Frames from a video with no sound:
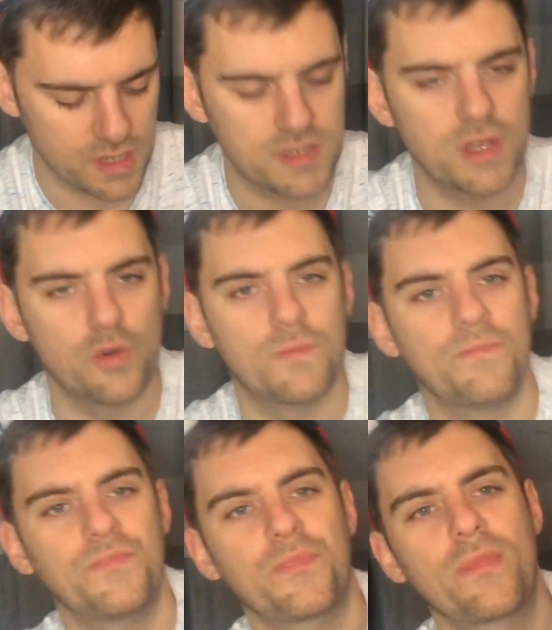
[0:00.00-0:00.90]
So
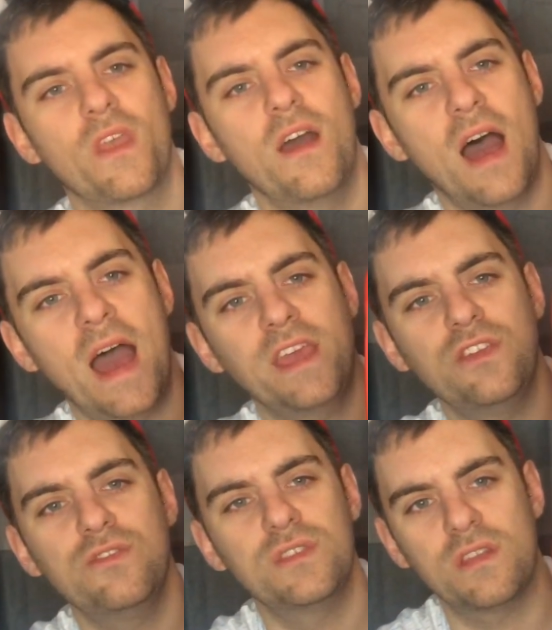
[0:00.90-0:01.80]
I
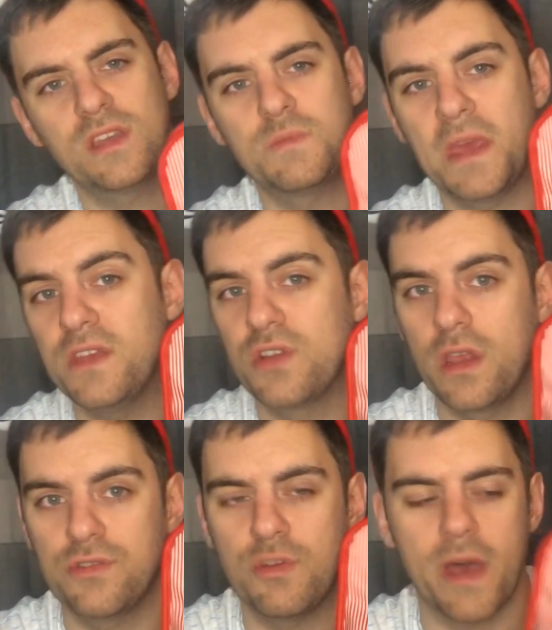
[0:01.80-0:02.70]
use this Mickey
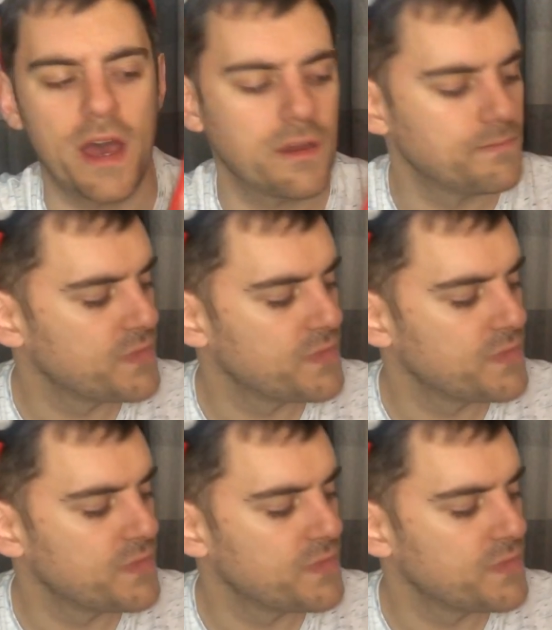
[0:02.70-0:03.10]
toiletry bag.